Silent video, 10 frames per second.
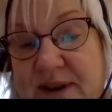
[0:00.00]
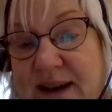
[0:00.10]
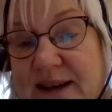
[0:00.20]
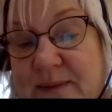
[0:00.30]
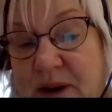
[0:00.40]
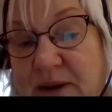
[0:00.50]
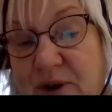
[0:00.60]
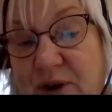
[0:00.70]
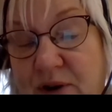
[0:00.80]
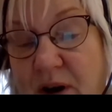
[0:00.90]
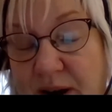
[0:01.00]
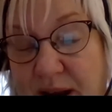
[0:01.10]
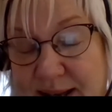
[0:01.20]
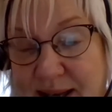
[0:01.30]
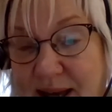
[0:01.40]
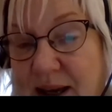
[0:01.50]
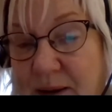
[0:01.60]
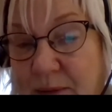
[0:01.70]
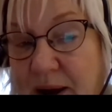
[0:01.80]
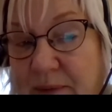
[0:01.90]
assessment if you're not getting
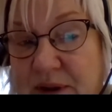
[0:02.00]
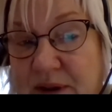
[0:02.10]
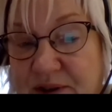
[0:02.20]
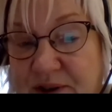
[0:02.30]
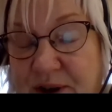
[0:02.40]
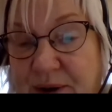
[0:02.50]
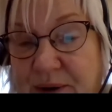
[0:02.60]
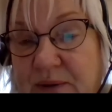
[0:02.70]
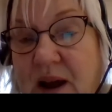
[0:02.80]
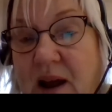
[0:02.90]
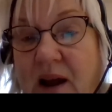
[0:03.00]
anywhere with the school.